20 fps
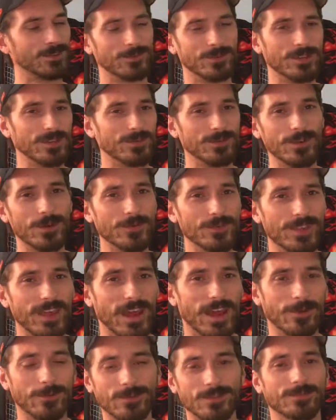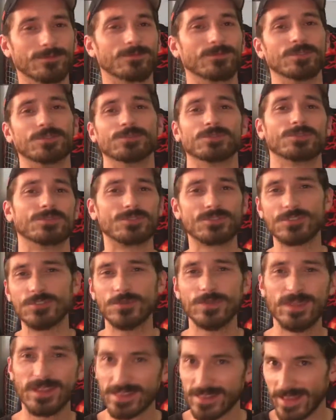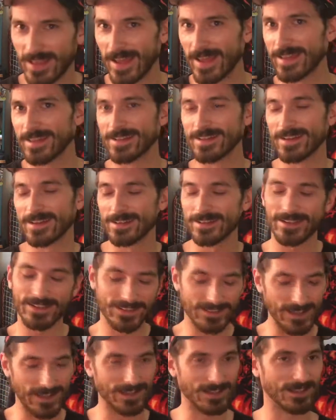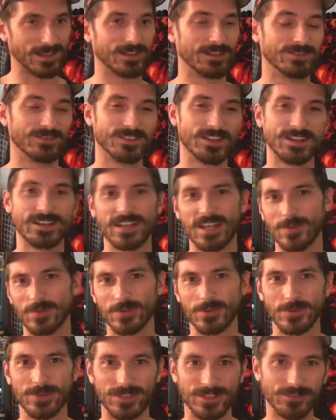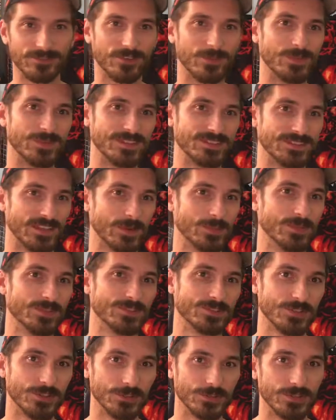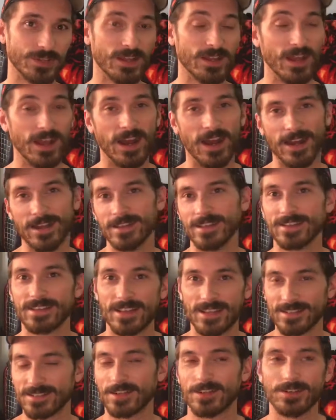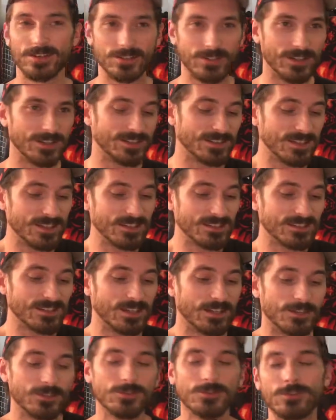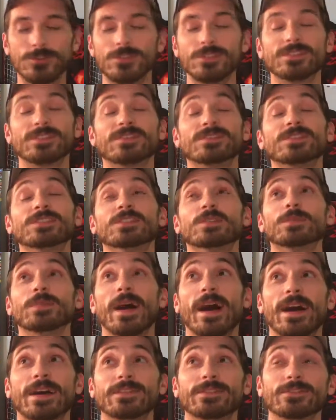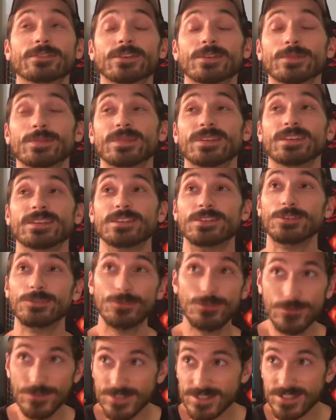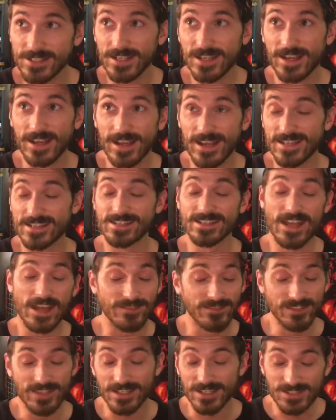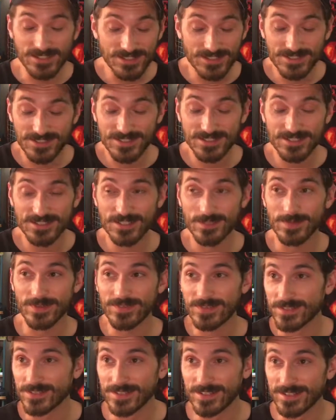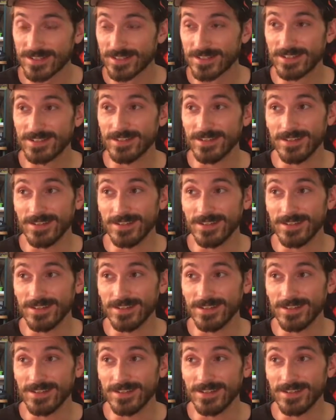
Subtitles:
we don't know that, we're assuming that. And I like that kind of dynamic we get from this episode. I like that tardigrade thing. It's kind of cool. I feel bad for it being used as a navigation system. I feel like